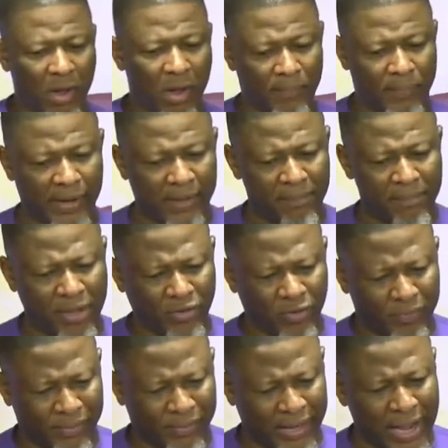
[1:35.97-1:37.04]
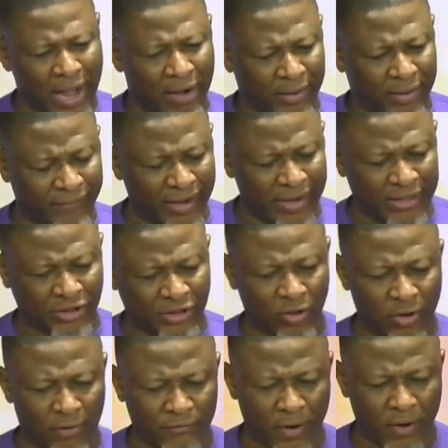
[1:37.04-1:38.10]
We pray, may you bring our
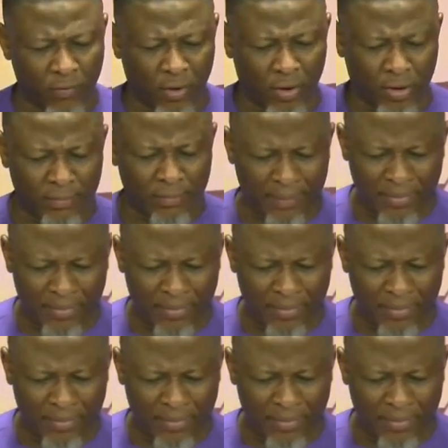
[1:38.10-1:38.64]
revelation of your word,